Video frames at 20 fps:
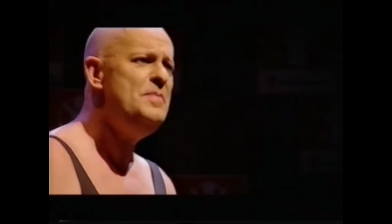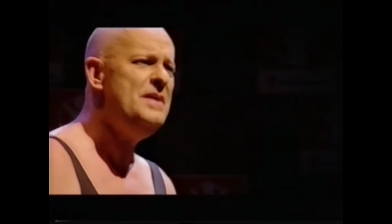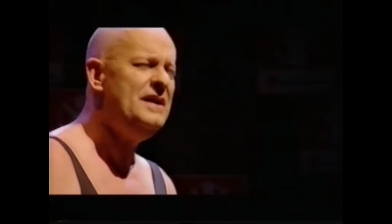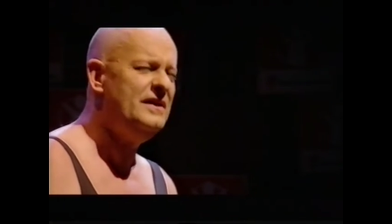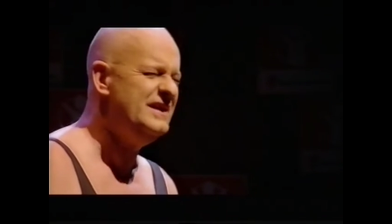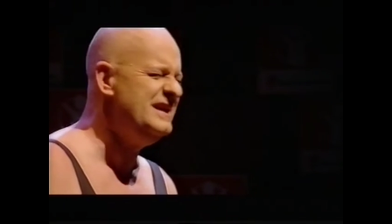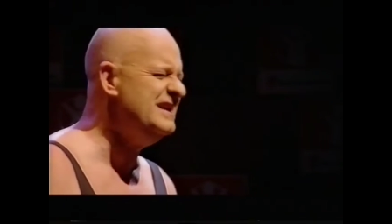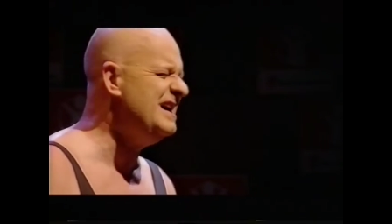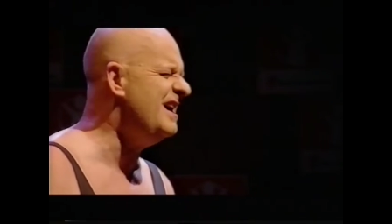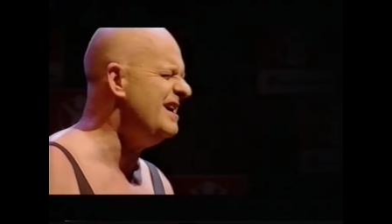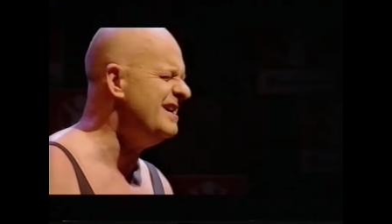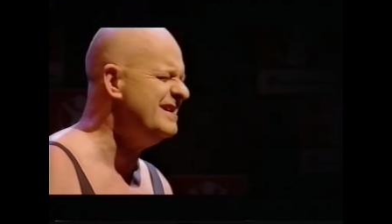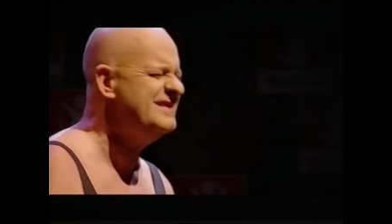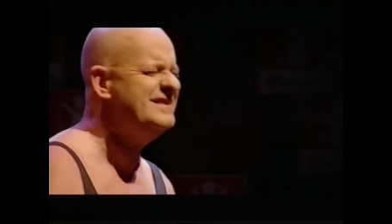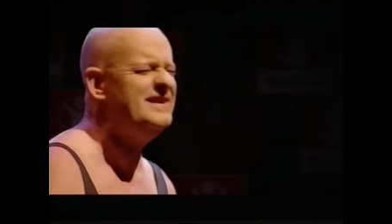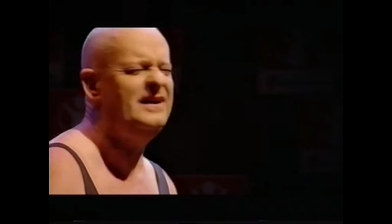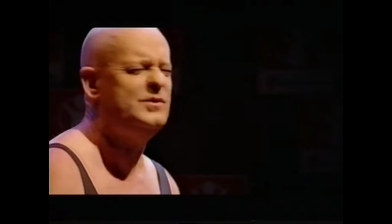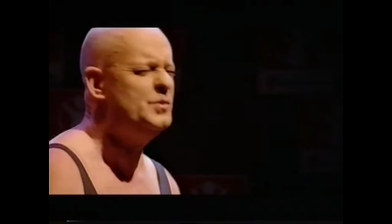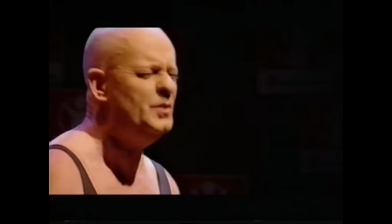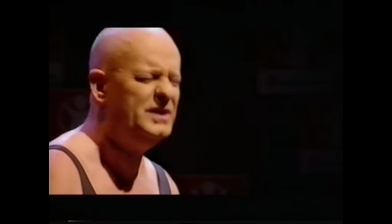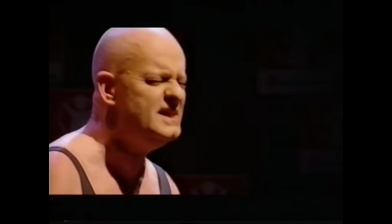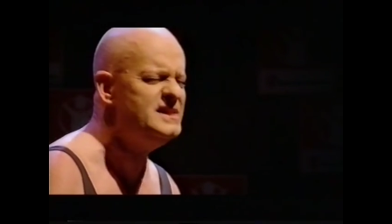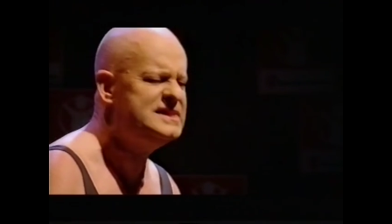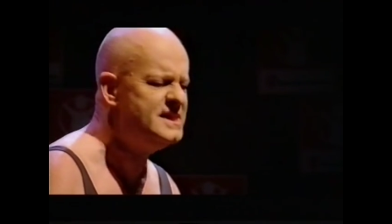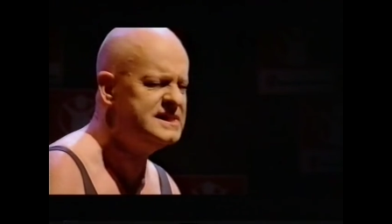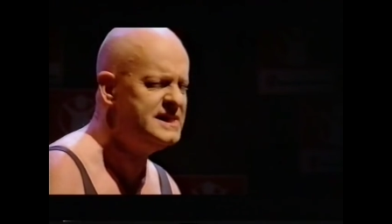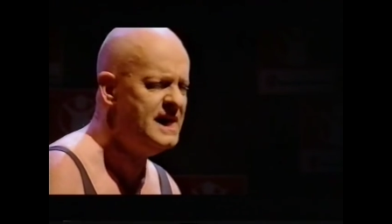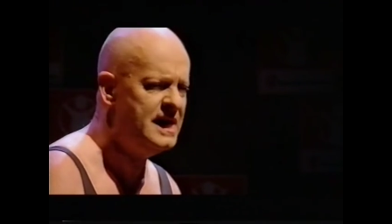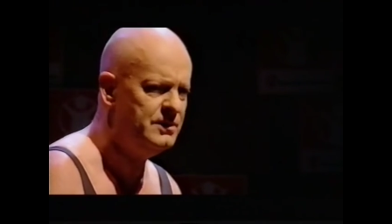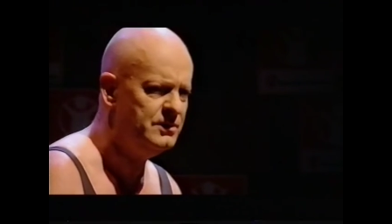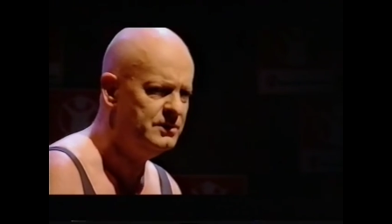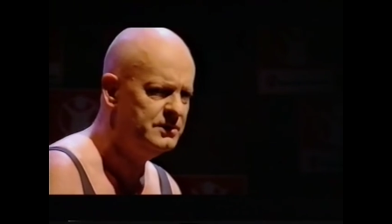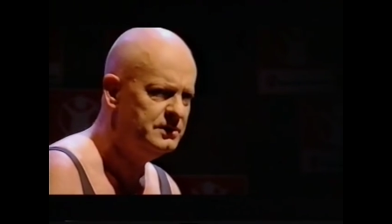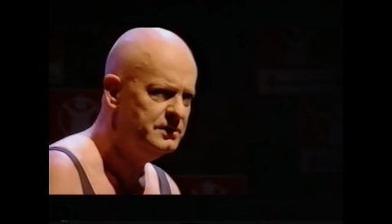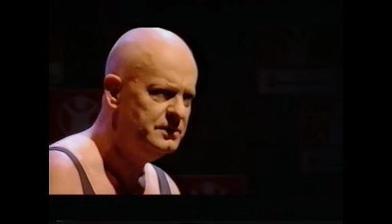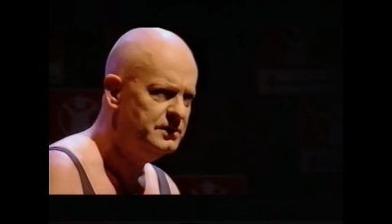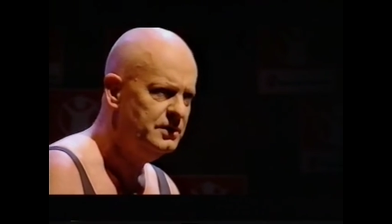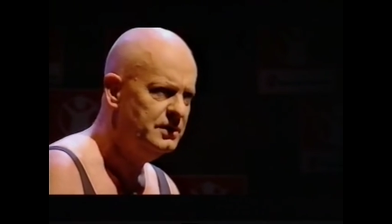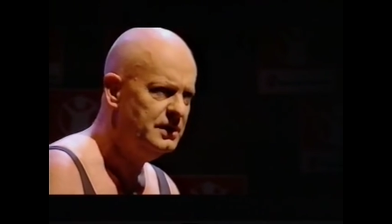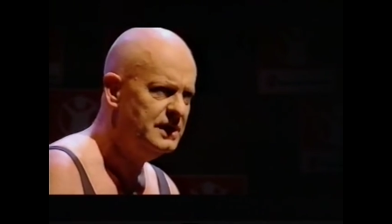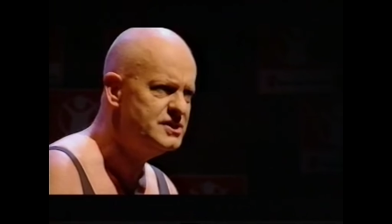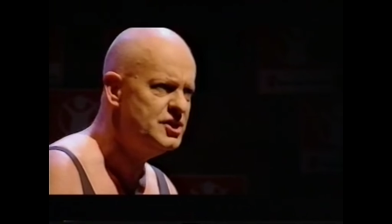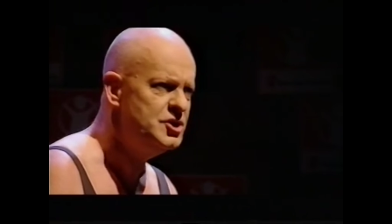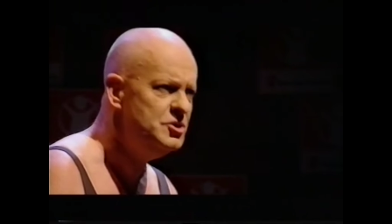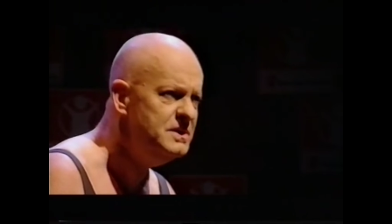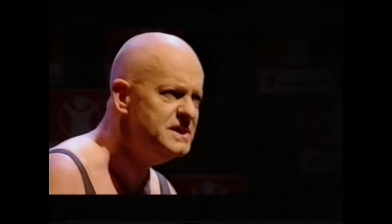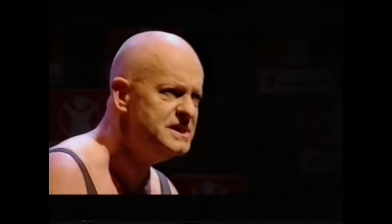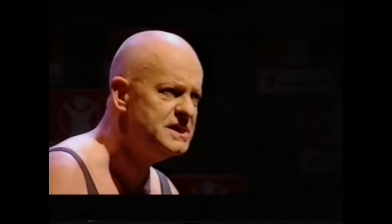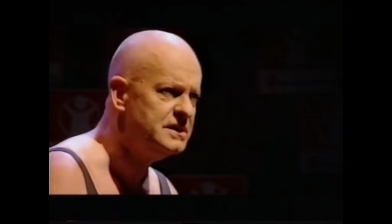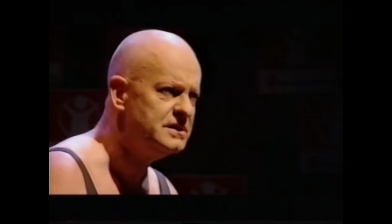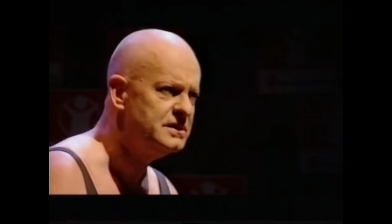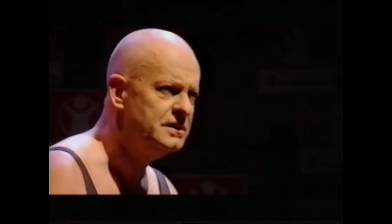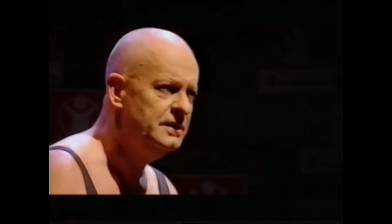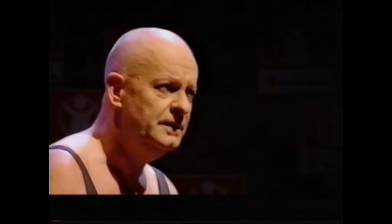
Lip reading: I think, oh, God, what is this now? I said, who is it?